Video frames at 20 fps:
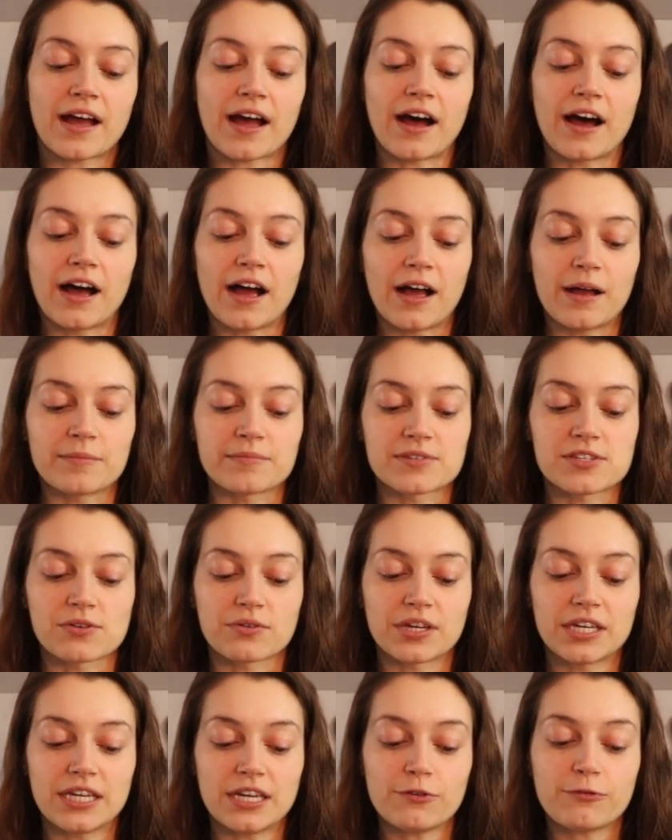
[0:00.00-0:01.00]
Um, so
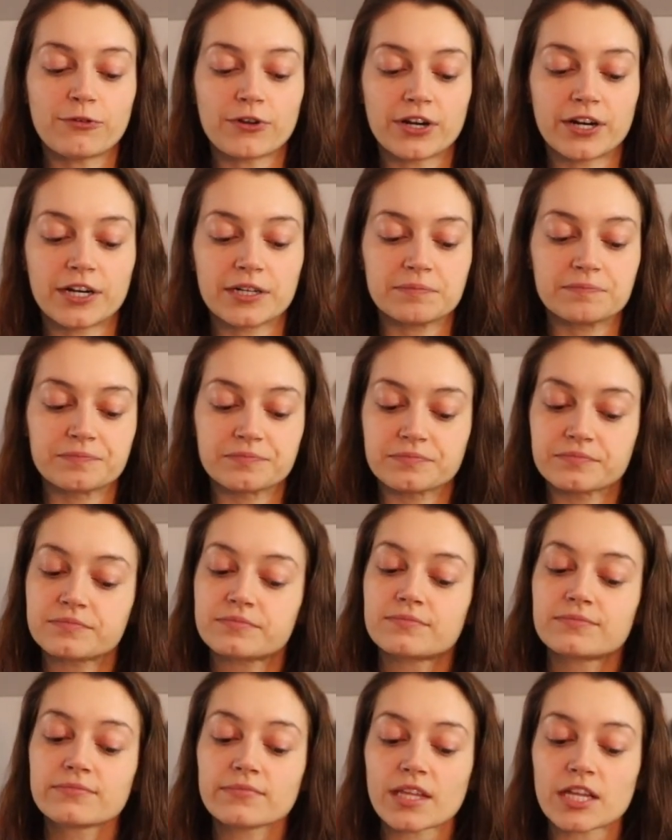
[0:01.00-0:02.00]
Kiefer
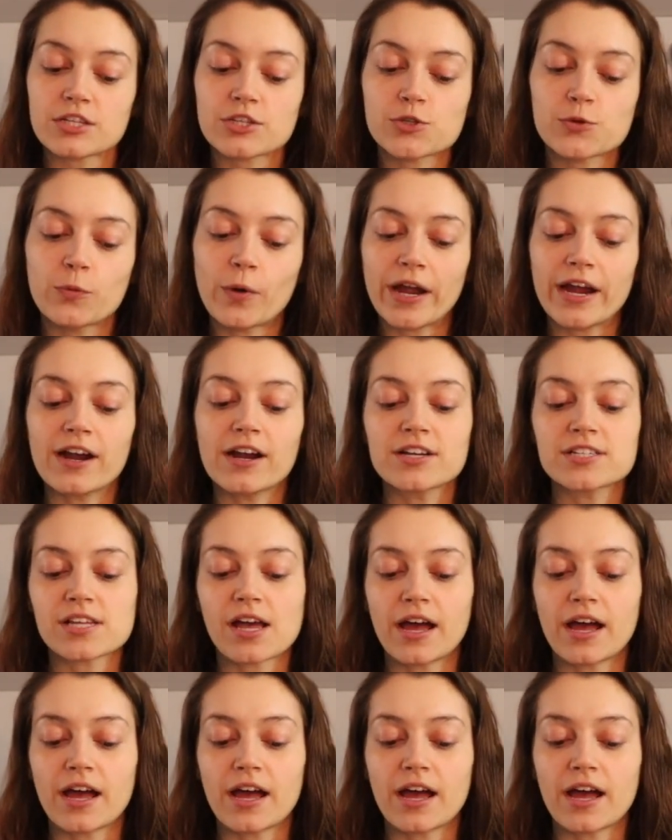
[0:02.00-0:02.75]
swears